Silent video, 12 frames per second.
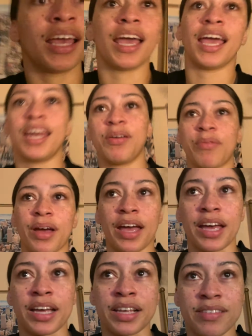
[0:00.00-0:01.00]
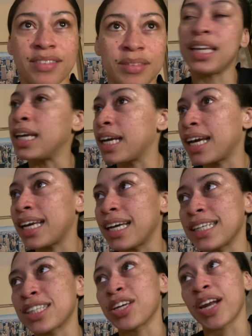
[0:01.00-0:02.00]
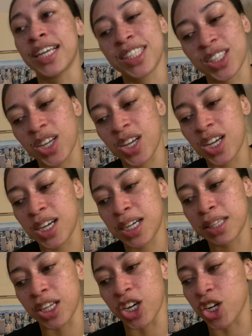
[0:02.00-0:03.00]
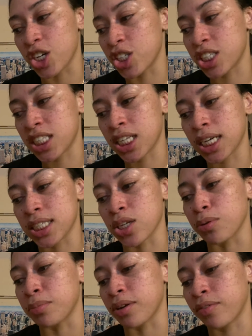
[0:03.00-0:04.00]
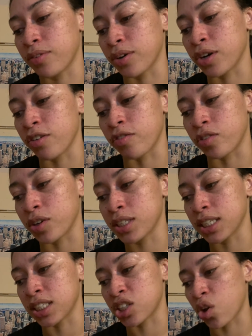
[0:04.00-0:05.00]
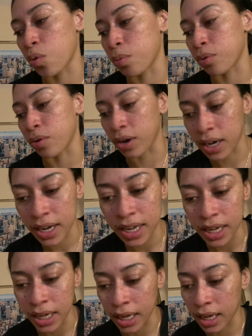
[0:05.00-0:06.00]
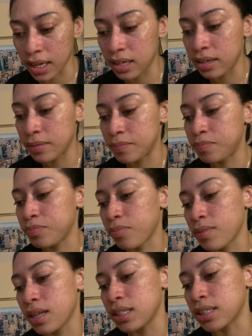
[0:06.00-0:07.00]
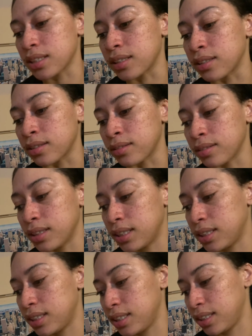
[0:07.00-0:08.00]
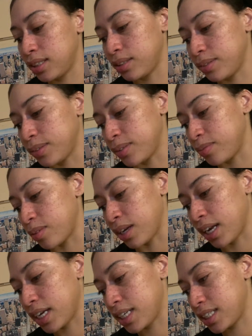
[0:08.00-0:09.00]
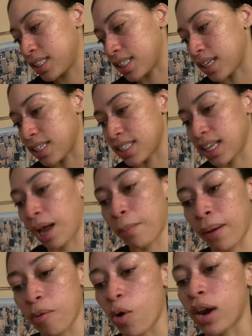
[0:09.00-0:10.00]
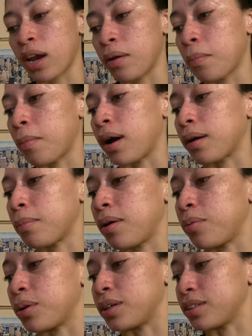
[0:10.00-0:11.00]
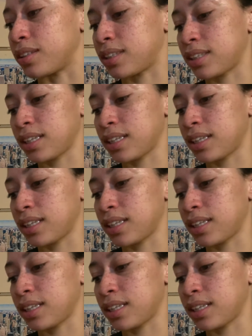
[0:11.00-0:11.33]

Anyways, yeah, yeah, yeah. So that song, the girl, she sung it so beautiful. Her voice is so pretty. So one day she's gonna sing at my wedding. Mark my words.